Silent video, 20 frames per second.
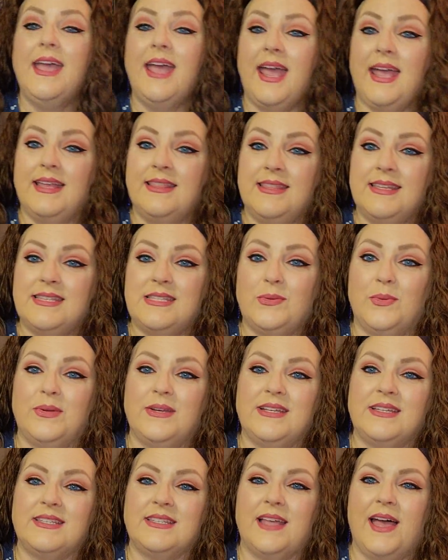And this one
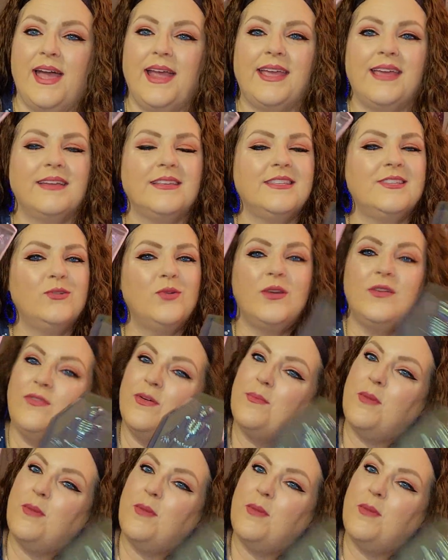is like sort of a